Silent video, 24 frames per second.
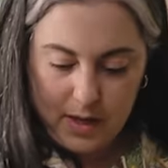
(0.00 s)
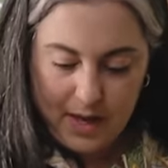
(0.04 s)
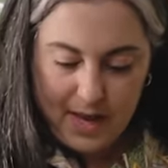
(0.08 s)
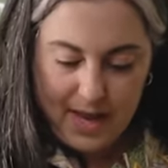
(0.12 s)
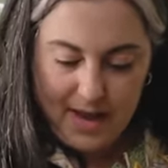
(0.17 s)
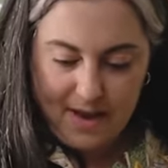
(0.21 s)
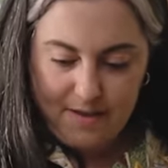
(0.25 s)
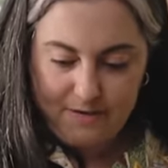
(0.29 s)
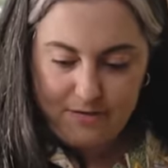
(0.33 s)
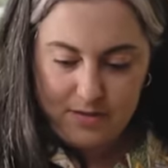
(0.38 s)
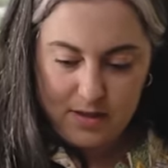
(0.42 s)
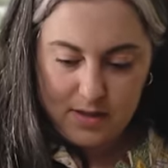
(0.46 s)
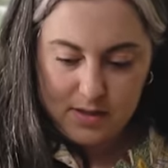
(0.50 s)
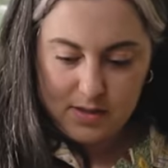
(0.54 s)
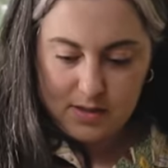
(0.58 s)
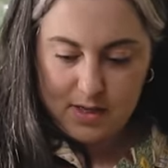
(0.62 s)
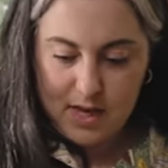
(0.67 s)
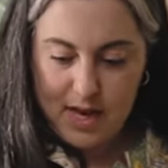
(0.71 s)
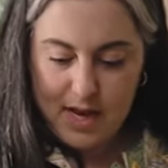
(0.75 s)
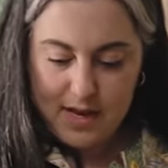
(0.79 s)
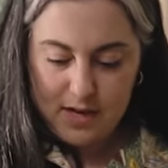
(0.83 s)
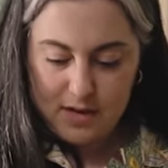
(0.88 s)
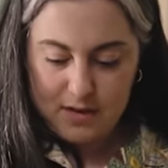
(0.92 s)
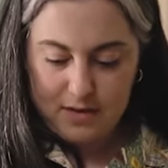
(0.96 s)
I have this
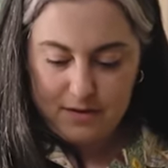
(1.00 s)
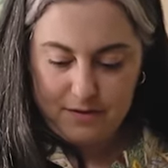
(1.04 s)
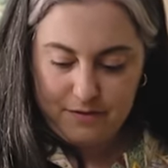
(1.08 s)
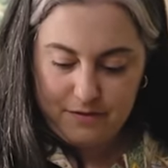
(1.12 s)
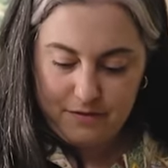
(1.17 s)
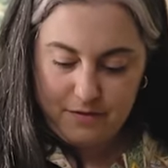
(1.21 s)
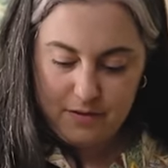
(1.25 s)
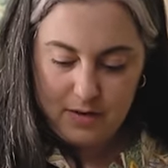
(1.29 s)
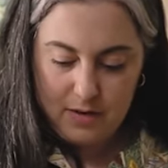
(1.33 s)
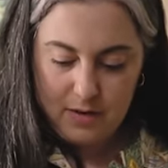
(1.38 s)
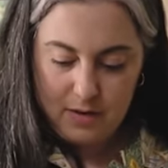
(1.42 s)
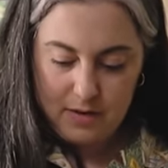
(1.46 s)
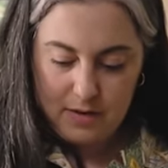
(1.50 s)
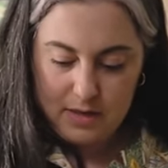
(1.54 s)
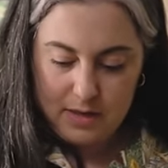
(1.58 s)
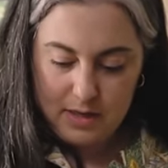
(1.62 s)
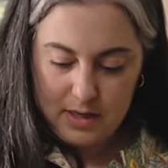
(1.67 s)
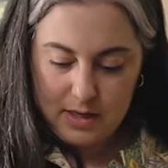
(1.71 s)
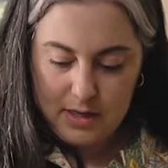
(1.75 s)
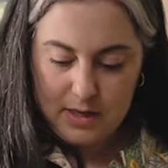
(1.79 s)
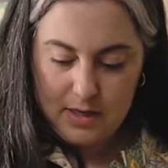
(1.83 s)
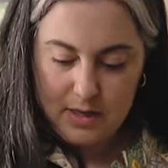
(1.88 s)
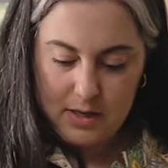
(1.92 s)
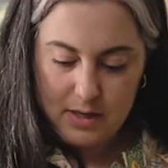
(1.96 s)
kind of,
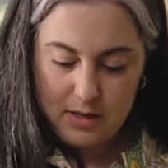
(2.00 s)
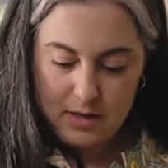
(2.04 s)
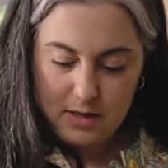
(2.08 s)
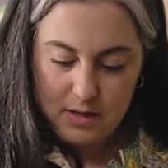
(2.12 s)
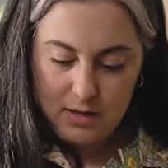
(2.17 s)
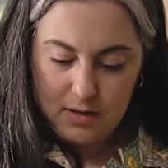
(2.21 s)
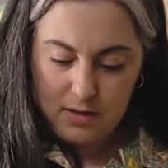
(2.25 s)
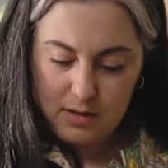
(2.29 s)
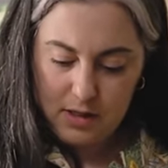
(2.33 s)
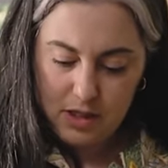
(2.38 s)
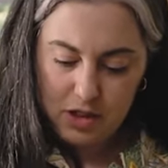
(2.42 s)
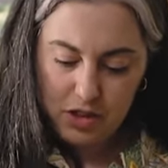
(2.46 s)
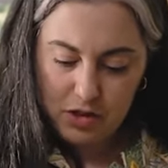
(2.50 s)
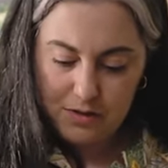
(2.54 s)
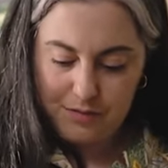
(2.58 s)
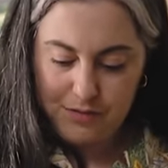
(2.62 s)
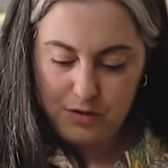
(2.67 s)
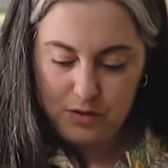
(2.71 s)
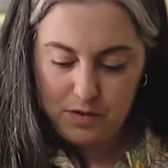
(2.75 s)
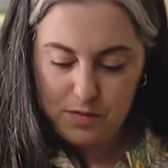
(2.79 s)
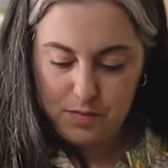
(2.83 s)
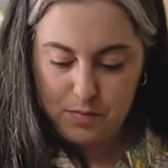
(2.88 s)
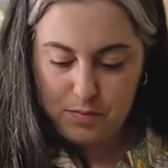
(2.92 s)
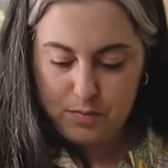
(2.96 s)
actually
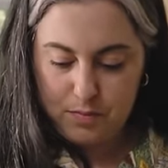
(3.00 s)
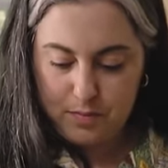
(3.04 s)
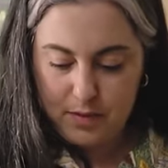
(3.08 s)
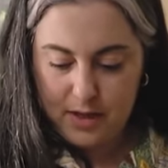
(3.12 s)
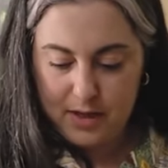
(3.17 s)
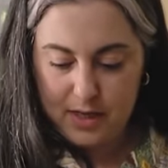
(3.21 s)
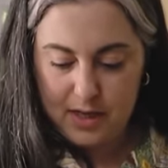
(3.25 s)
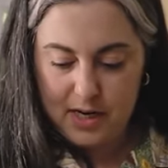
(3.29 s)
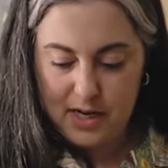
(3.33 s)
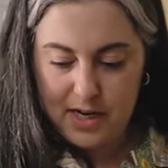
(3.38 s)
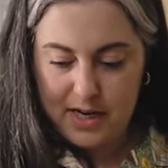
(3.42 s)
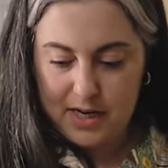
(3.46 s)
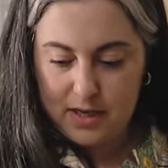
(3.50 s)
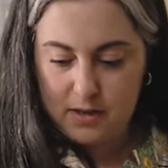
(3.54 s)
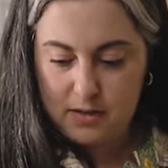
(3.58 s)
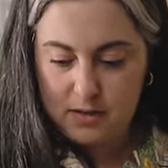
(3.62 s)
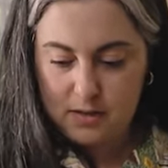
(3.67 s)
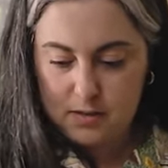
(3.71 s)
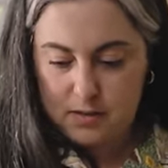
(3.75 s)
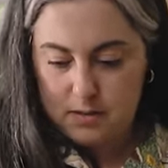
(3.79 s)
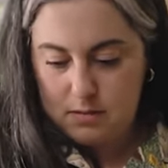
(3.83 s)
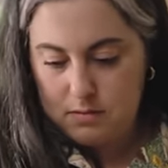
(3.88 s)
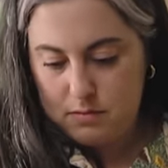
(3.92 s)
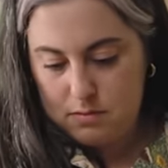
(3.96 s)
feels like a
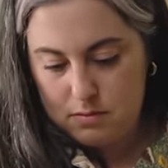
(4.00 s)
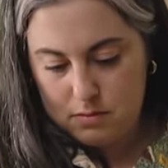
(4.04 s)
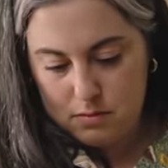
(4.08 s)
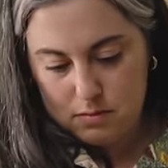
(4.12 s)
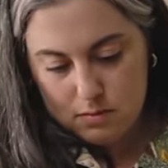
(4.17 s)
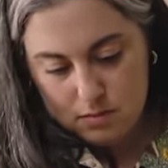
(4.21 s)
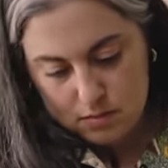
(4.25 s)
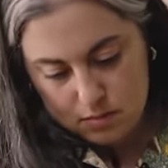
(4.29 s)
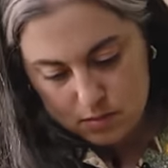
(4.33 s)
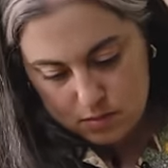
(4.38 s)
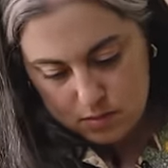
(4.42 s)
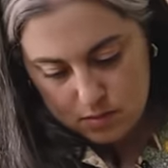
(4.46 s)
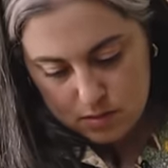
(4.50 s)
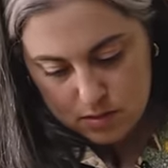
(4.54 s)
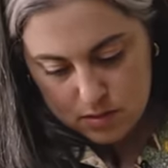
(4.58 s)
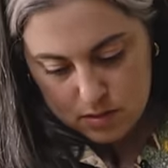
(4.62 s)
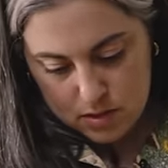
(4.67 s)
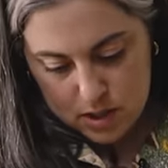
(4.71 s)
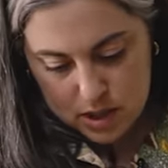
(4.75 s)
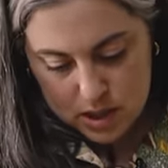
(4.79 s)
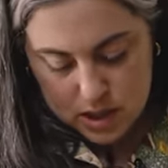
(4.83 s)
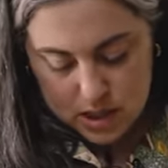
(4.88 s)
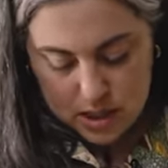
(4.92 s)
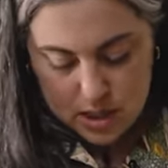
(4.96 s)
nice
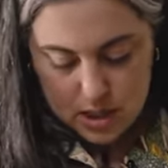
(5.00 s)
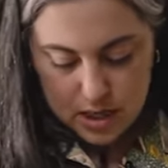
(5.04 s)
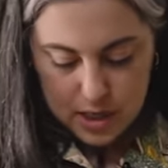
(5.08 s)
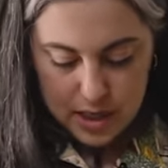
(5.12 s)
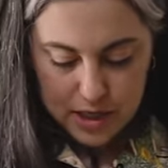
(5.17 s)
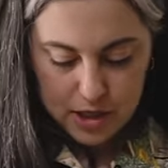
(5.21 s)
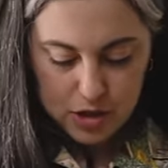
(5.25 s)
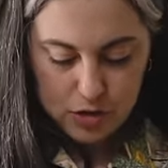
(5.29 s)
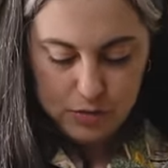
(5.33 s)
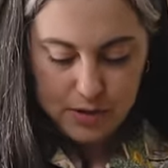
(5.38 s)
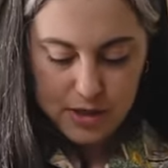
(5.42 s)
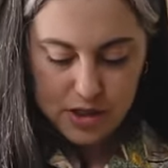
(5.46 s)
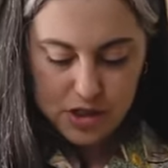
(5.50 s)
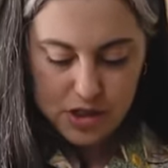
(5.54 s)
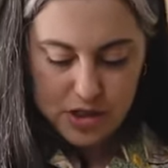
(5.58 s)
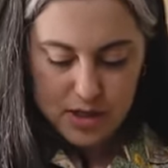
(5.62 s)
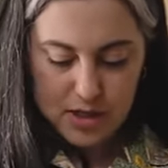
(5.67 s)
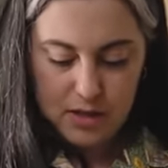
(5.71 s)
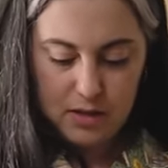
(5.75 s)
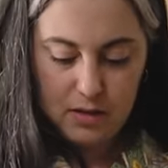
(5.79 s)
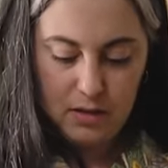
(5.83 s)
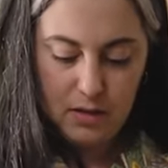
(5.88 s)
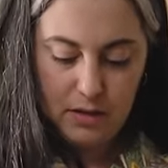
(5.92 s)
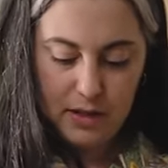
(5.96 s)

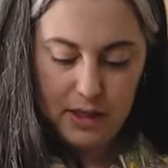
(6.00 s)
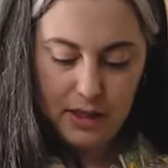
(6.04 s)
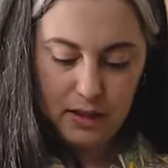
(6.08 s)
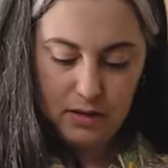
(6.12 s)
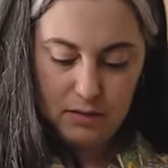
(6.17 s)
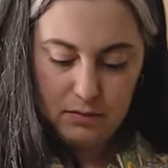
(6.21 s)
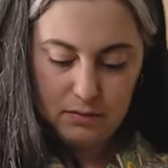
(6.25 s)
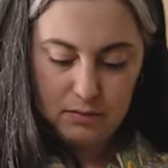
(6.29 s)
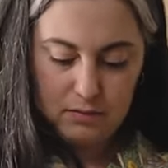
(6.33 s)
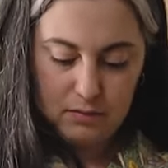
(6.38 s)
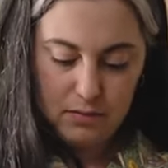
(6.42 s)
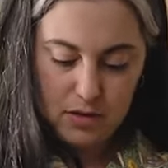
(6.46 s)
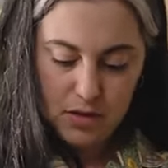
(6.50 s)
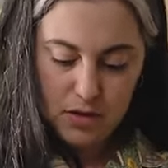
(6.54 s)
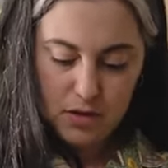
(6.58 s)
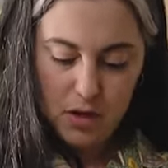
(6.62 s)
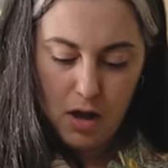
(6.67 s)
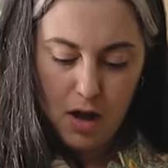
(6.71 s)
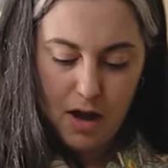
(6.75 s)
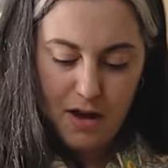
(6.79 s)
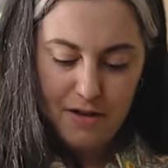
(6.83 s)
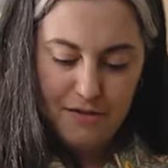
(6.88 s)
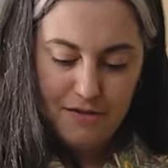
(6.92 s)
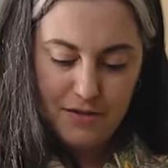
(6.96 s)
hydration, like
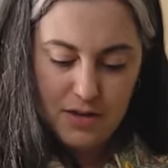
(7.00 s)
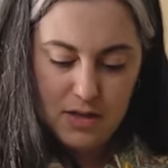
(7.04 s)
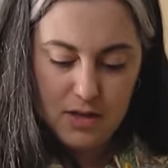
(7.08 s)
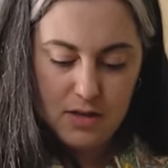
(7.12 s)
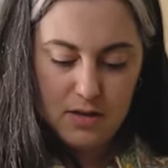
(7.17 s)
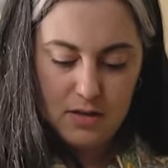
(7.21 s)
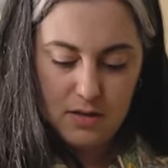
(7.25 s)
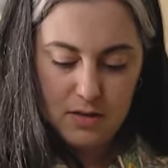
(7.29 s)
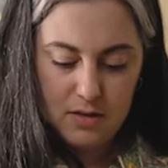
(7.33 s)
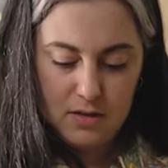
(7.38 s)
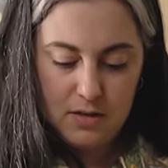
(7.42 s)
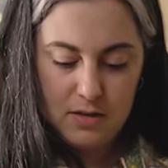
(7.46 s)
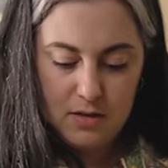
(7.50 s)
soft,